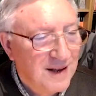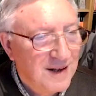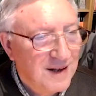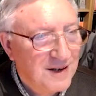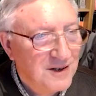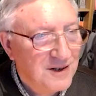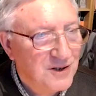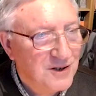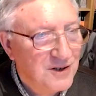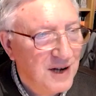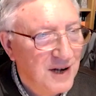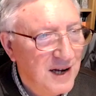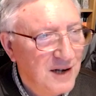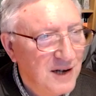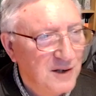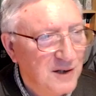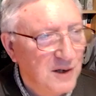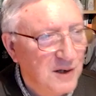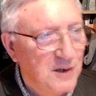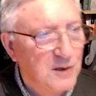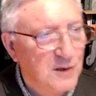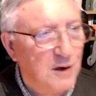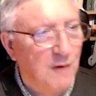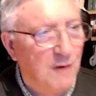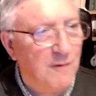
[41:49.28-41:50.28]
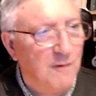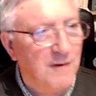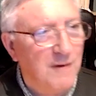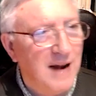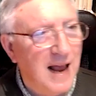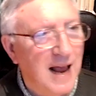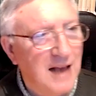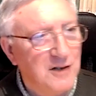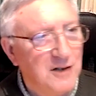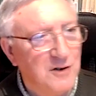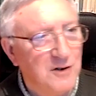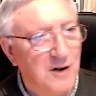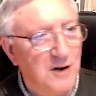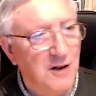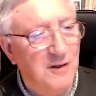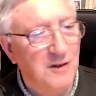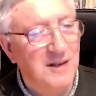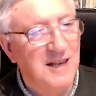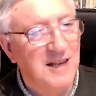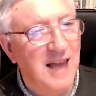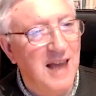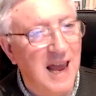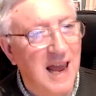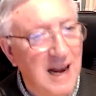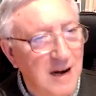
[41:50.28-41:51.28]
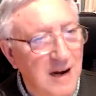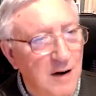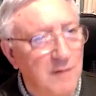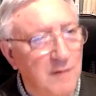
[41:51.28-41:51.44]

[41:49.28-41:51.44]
Jesus of Nazareth, King